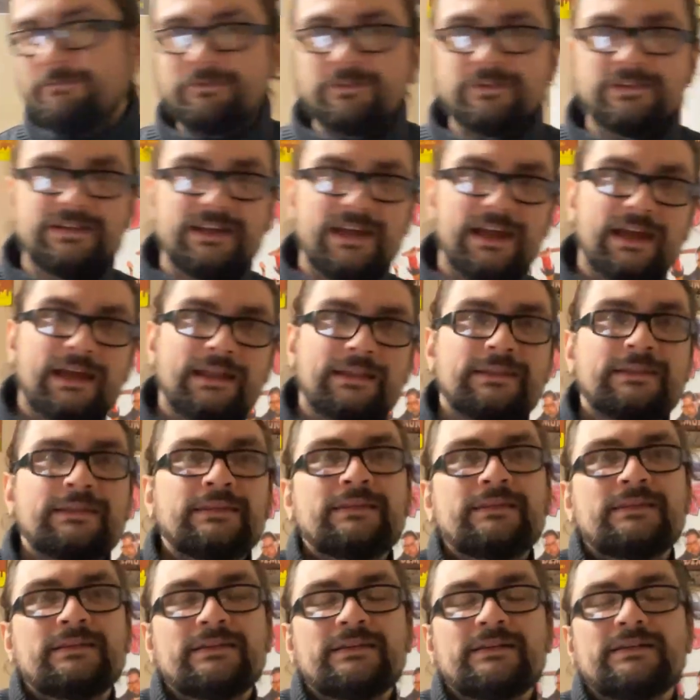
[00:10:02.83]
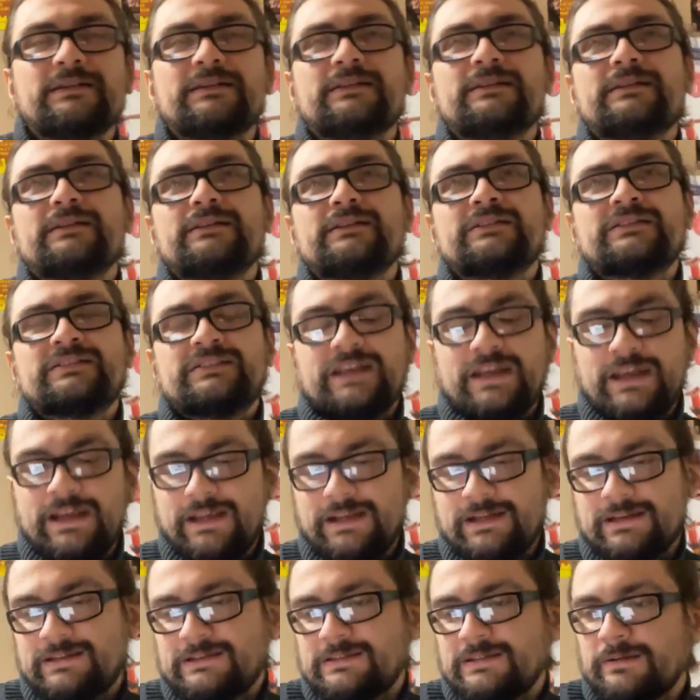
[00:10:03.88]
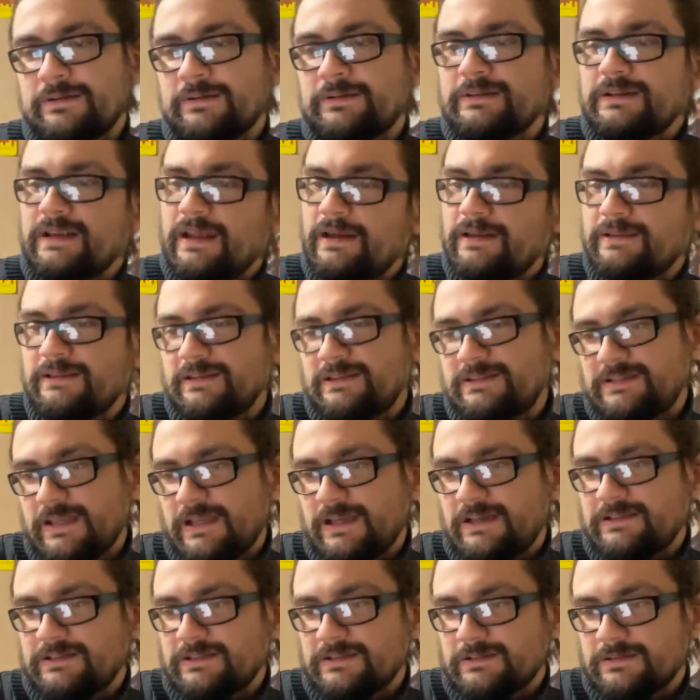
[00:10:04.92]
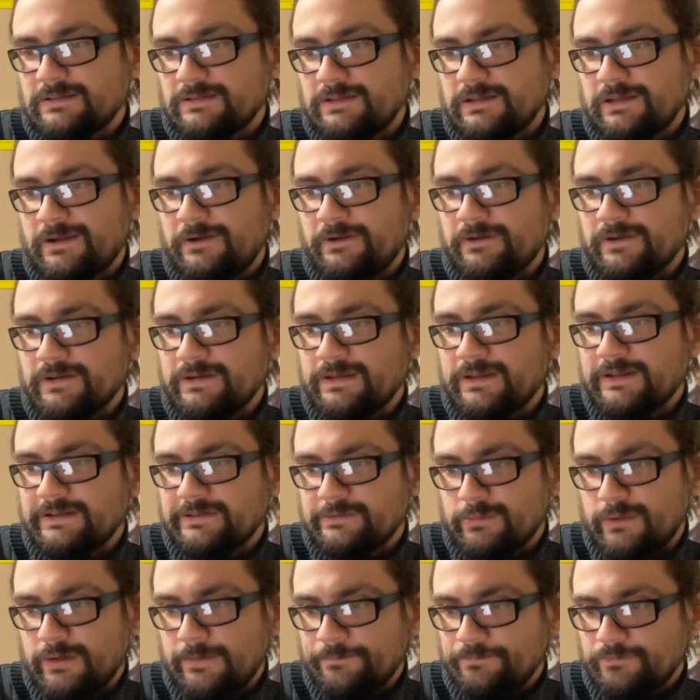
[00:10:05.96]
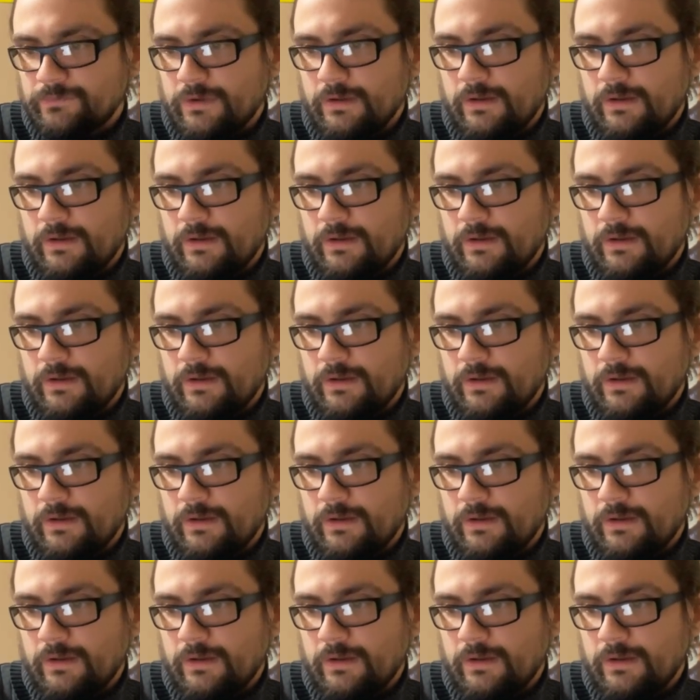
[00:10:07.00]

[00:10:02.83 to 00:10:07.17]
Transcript: or death stakes. So yeah, the stakes are lower in this one.